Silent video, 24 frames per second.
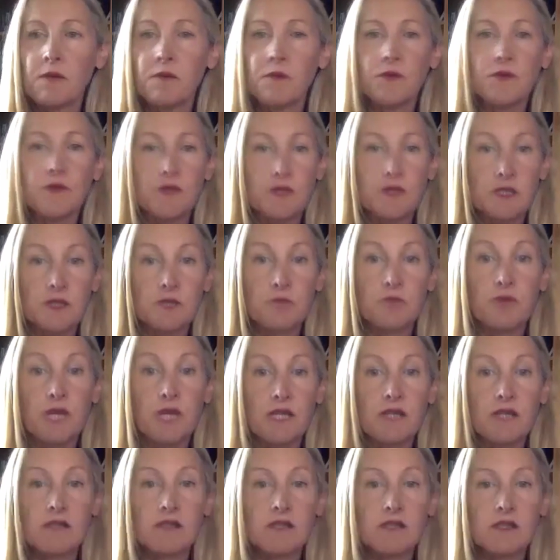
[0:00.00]
I wanted to
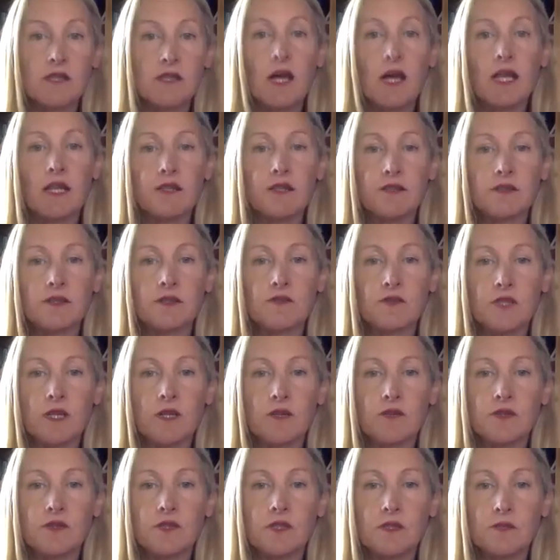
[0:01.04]
break the silence of
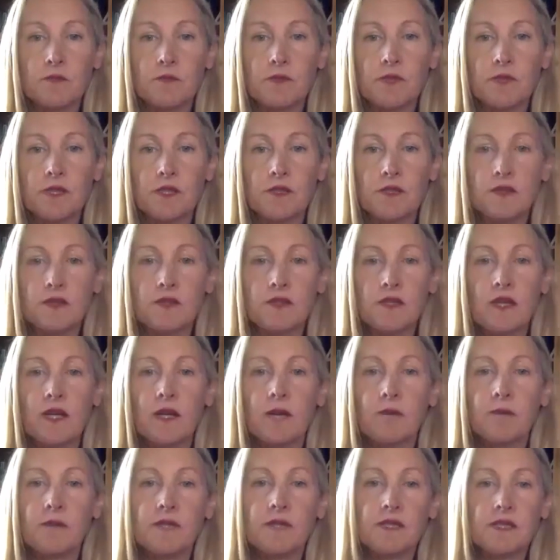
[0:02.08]
childhood abuse,
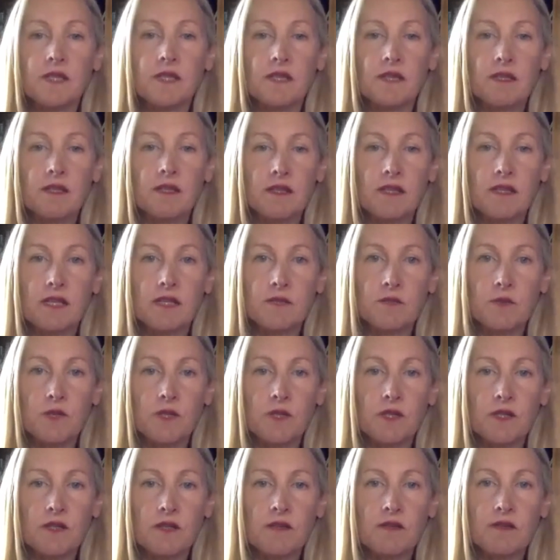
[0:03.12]
because I think that's
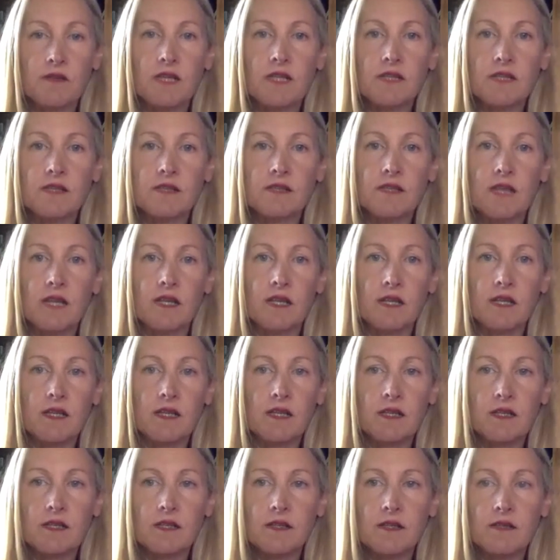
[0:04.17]
one of the things that
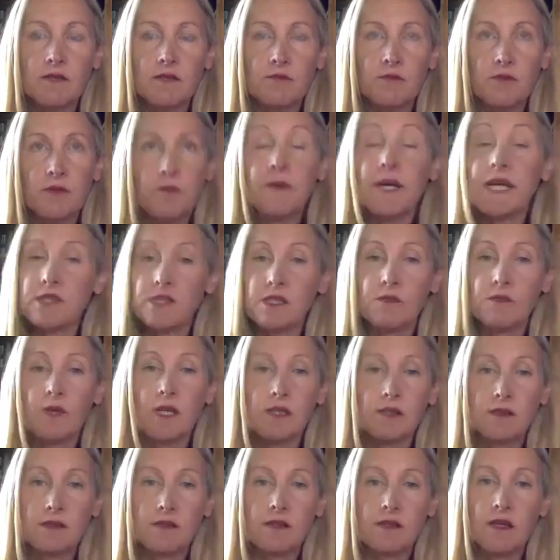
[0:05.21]

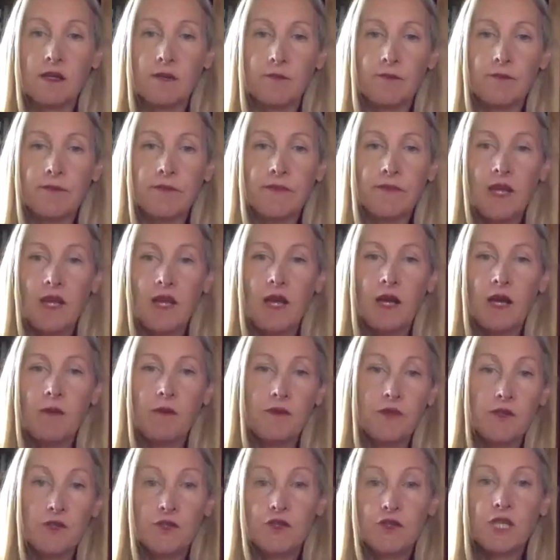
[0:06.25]
perpetuates it,
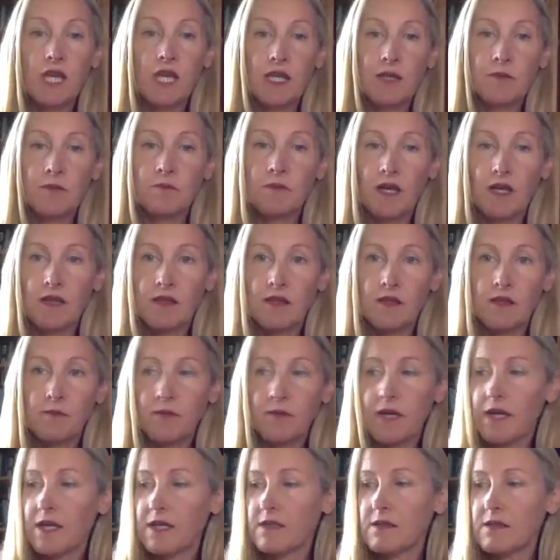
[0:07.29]
the shame and the
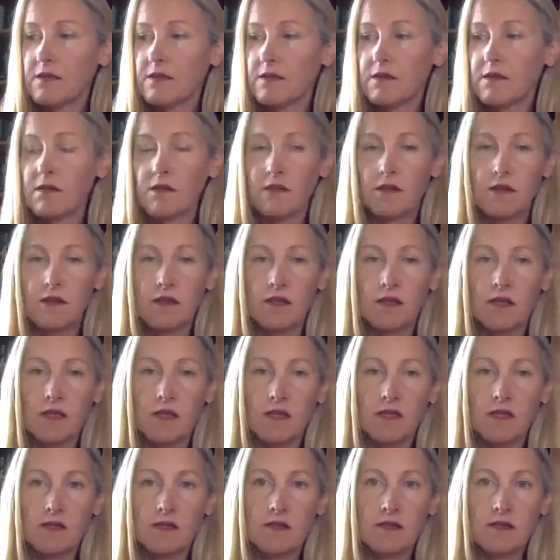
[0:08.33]
pain that
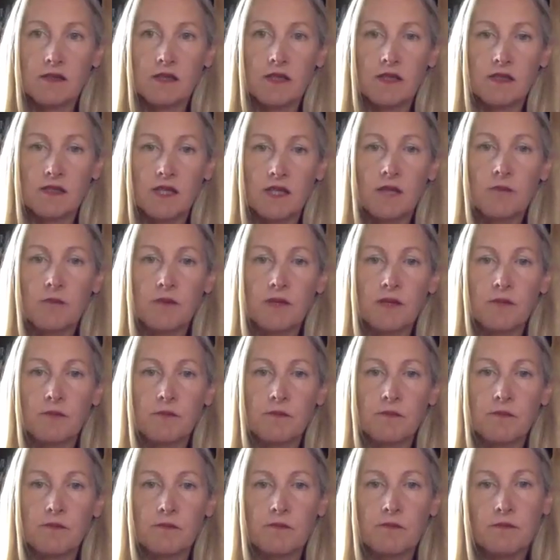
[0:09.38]
is keeping
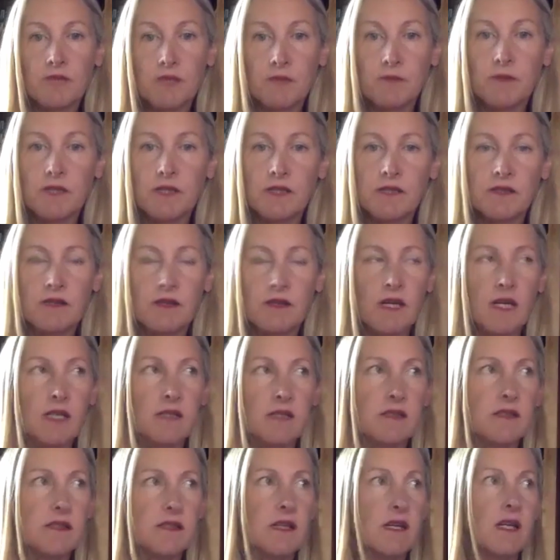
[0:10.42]
people in
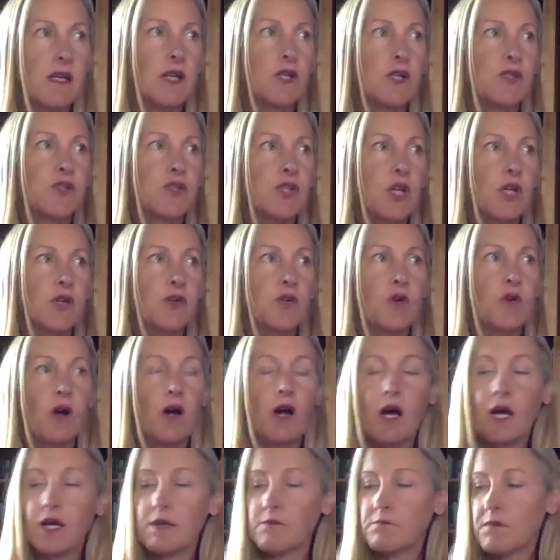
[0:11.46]
silence. So
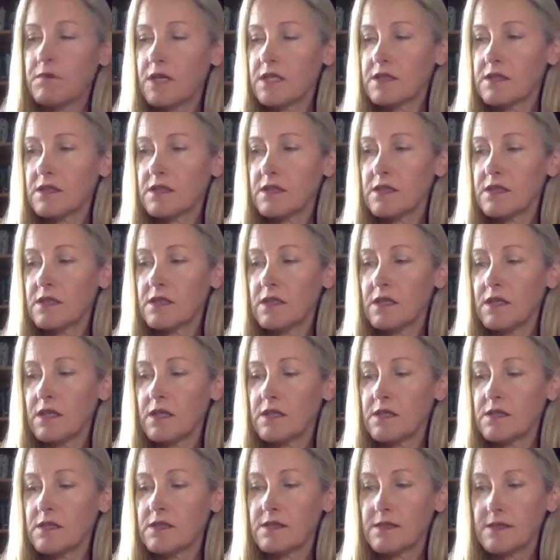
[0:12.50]
I made the
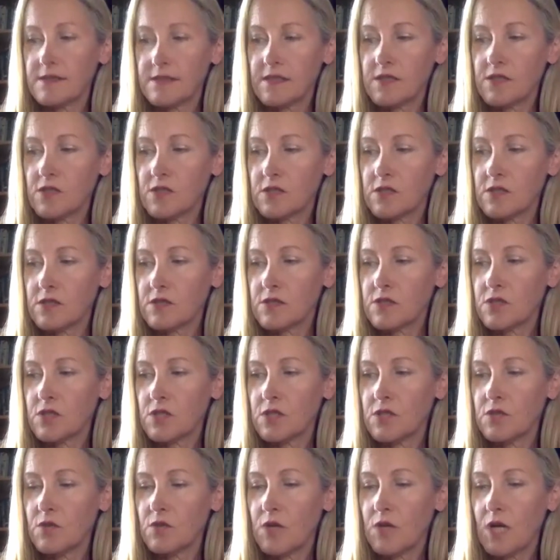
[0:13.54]
decision
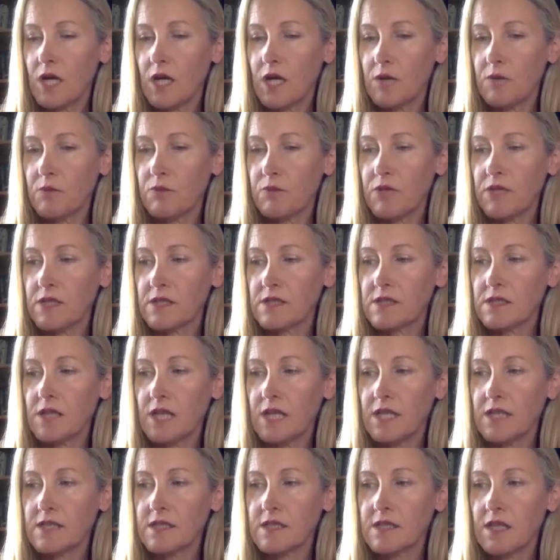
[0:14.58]
to break the
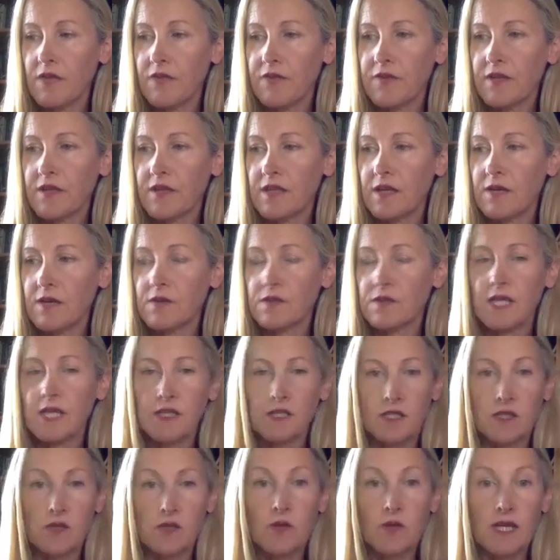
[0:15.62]
silence, and I think that was
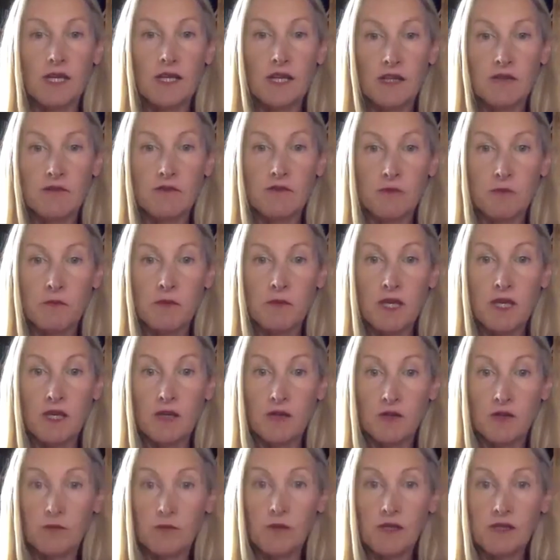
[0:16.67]
actually quite healing for me
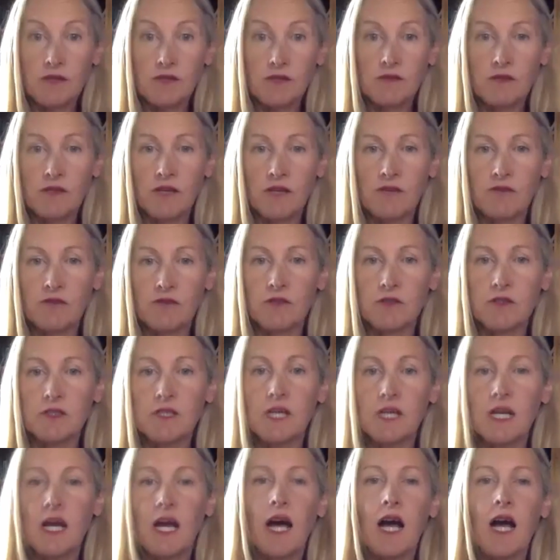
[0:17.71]
on a personal level.
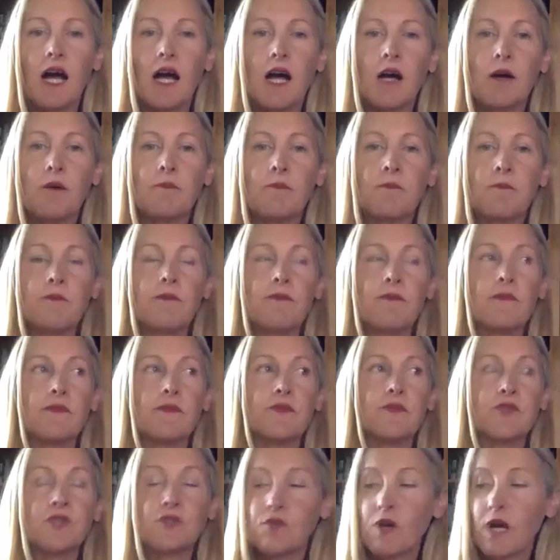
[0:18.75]

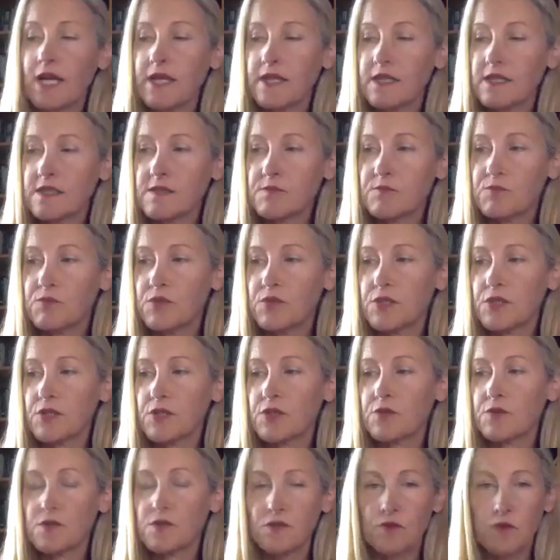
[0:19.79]
To write this
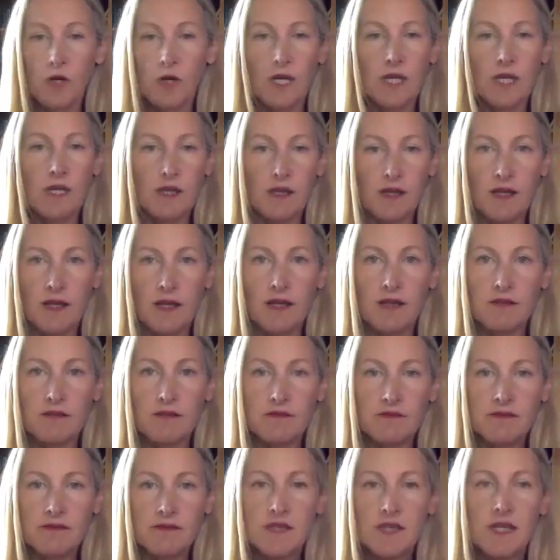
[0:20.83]
book was quite healing.
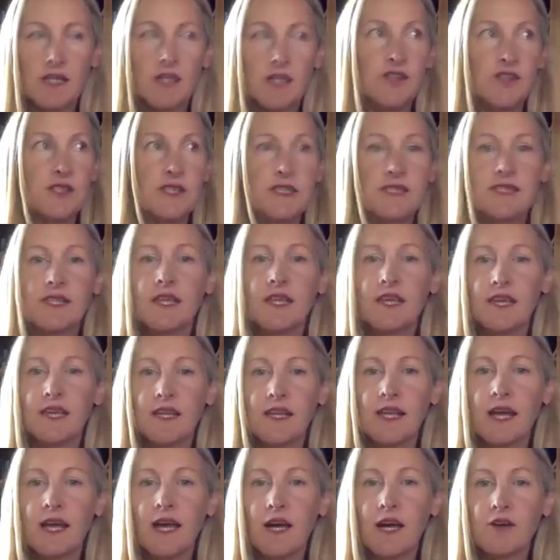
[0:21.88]
To sit here
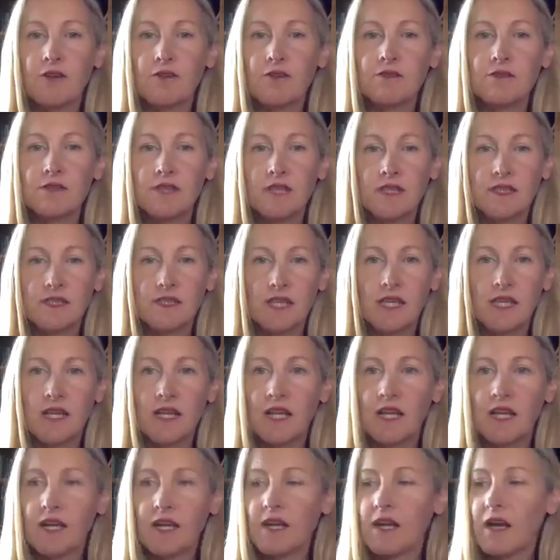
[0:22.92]
now is
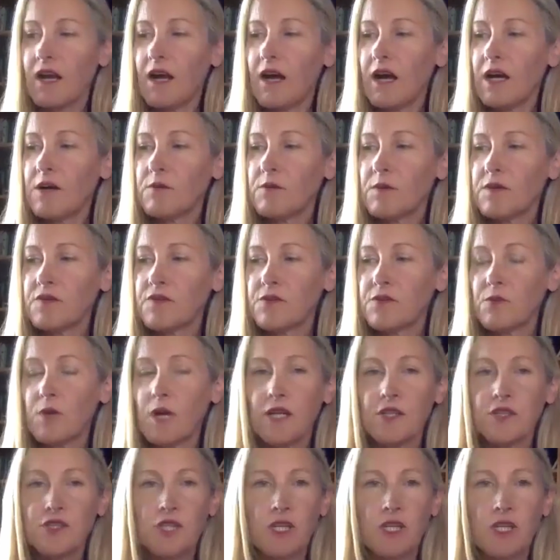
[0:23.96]
healing. I wonder
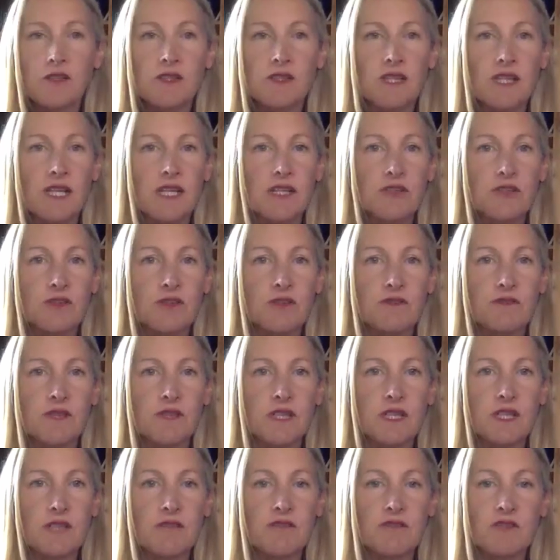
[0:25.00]
why I chose the letter of
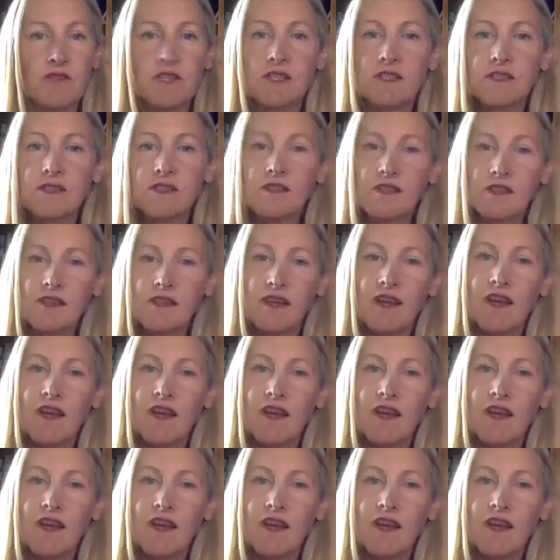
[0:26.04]
forgiveness.